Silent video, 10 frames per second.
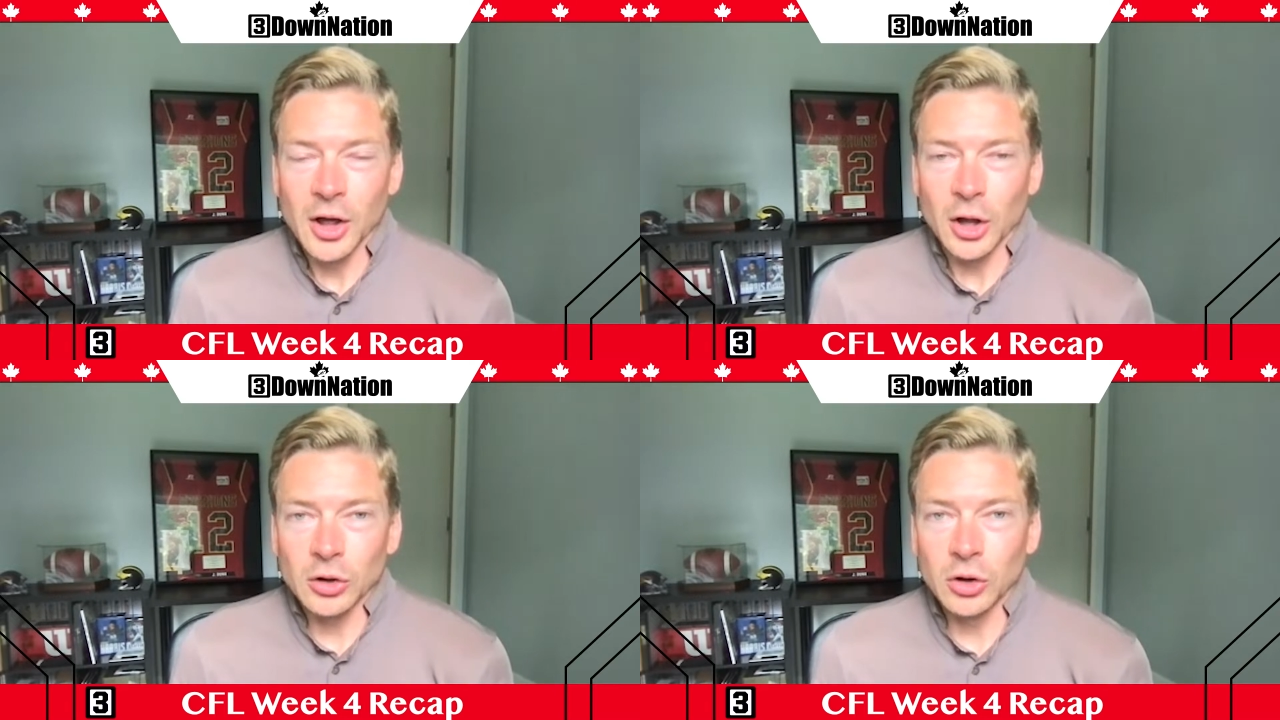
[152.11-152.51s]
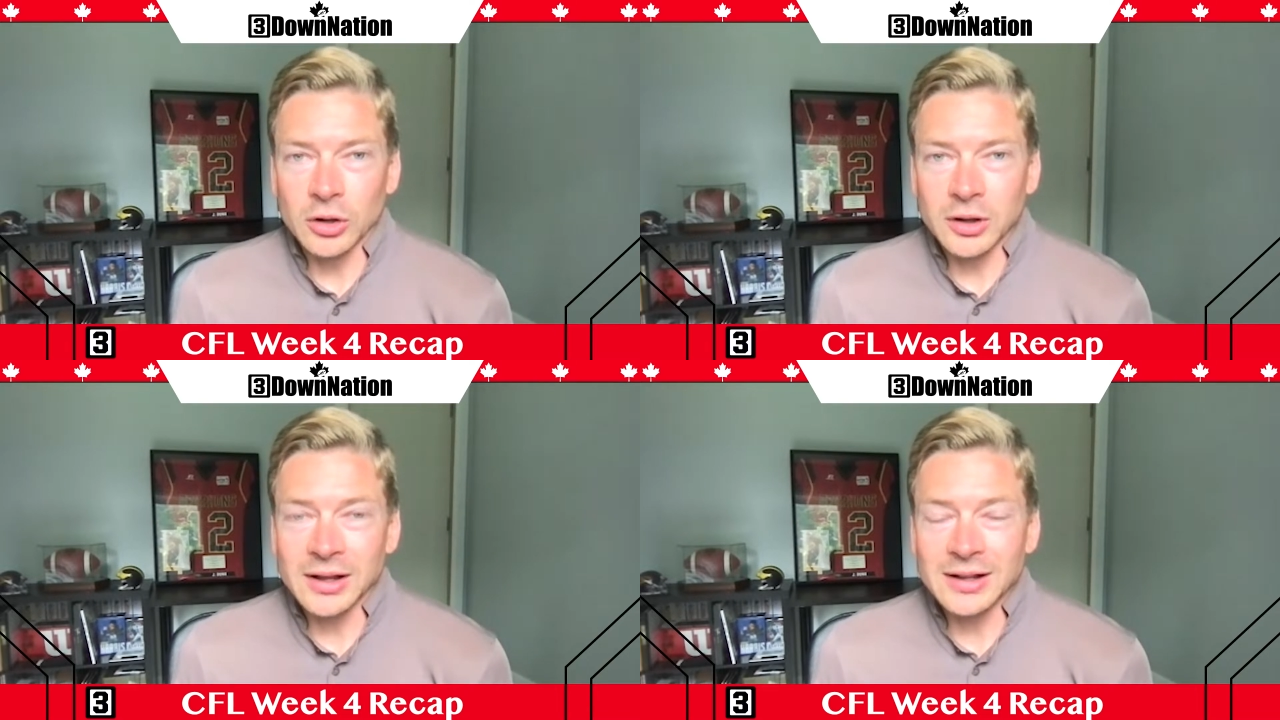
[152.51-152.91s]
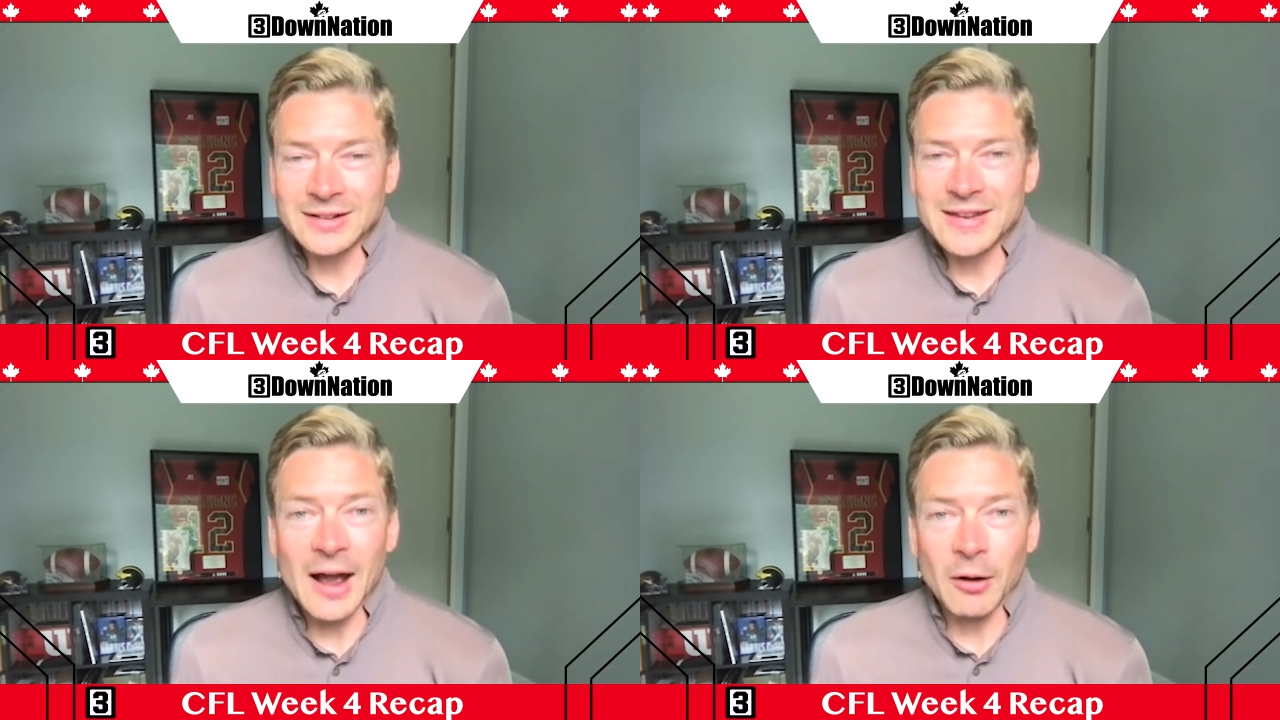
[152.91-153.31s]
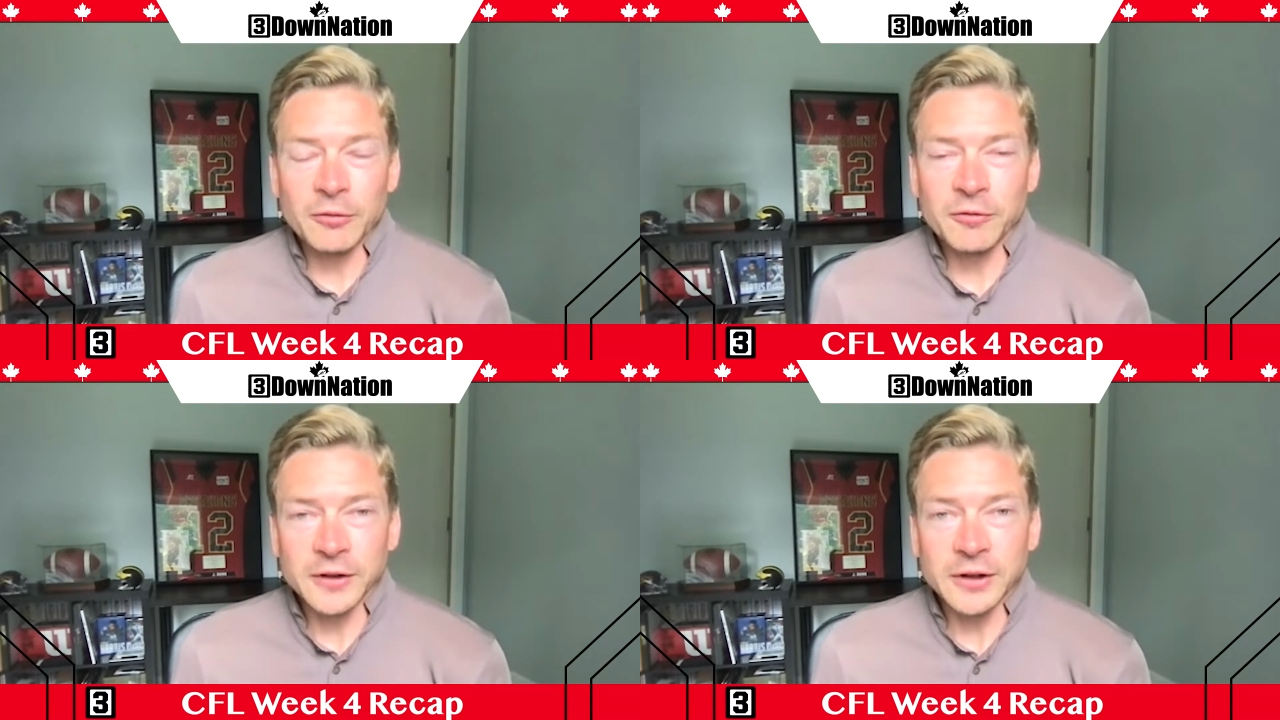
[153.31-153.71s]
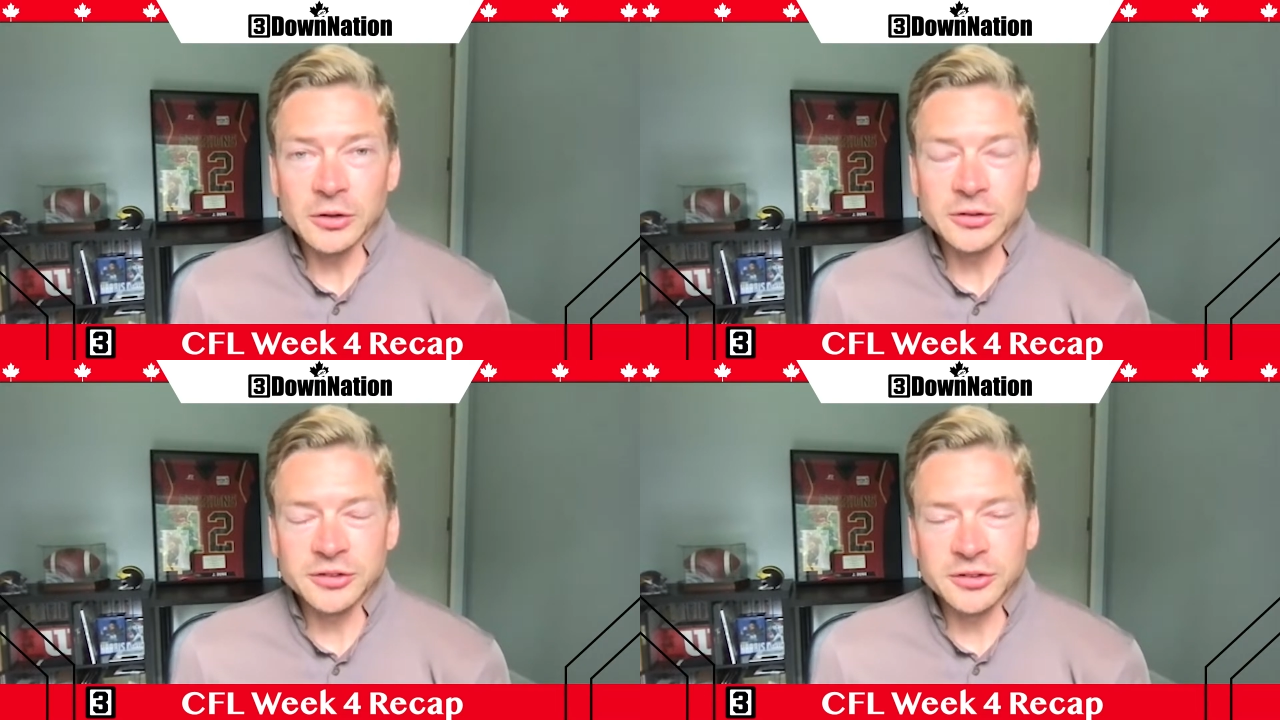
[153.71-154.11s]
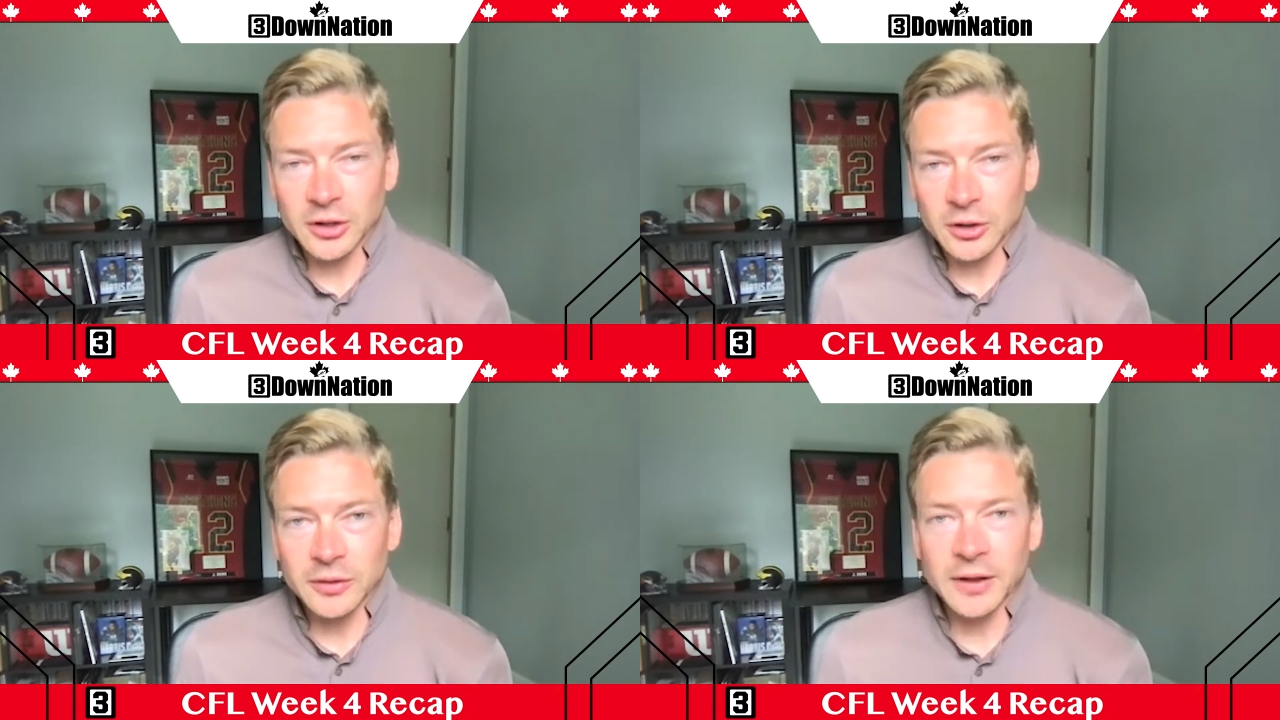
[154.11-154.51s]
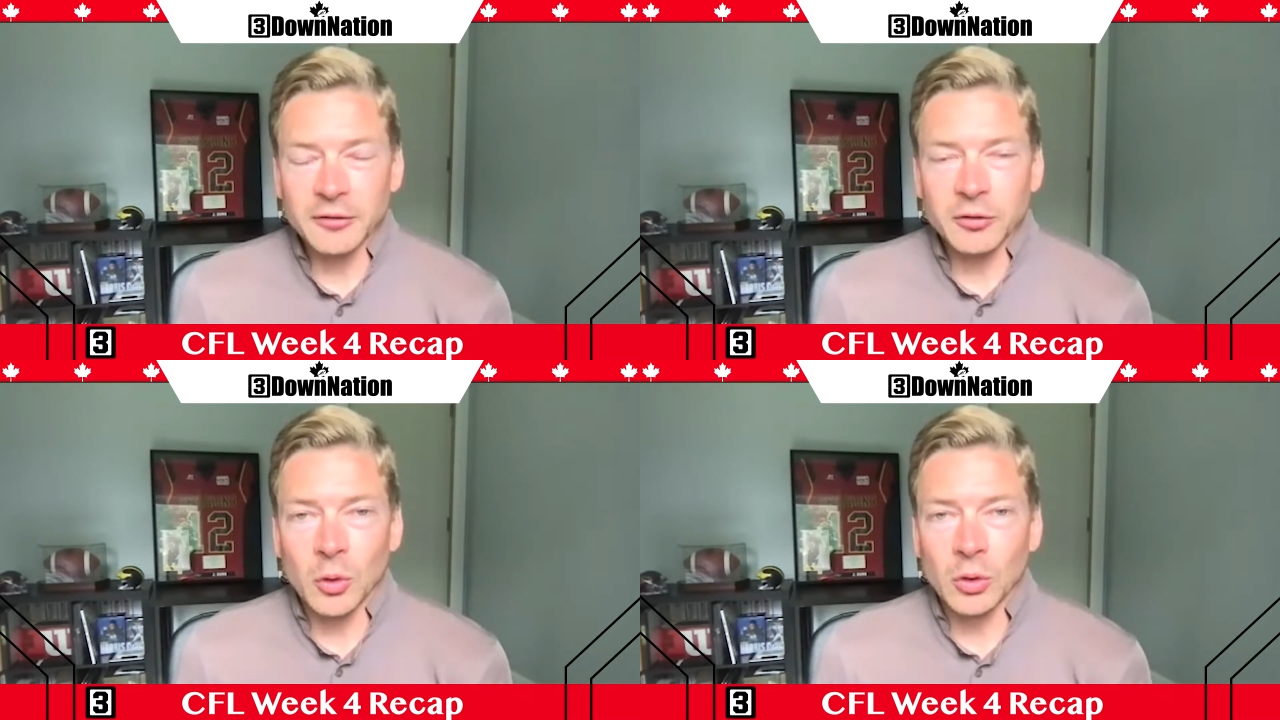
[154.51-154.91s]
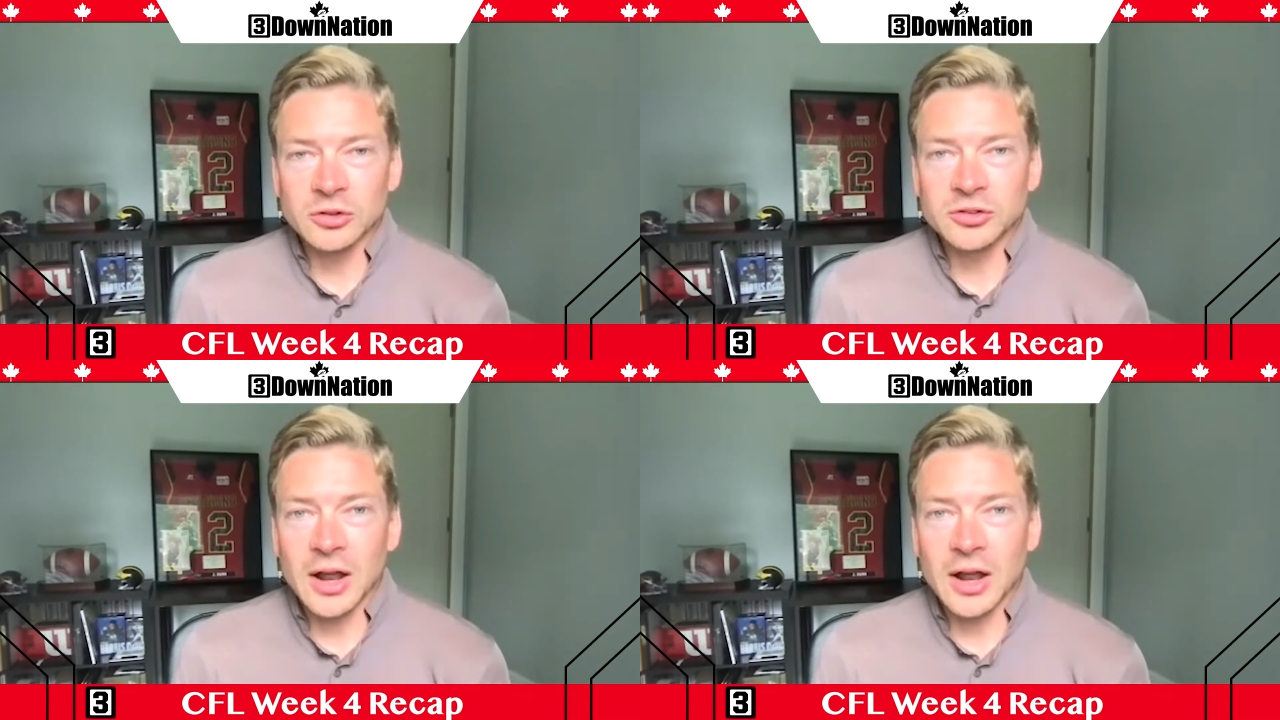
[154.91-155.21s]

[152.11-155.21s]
looking downfield still, and then, of course,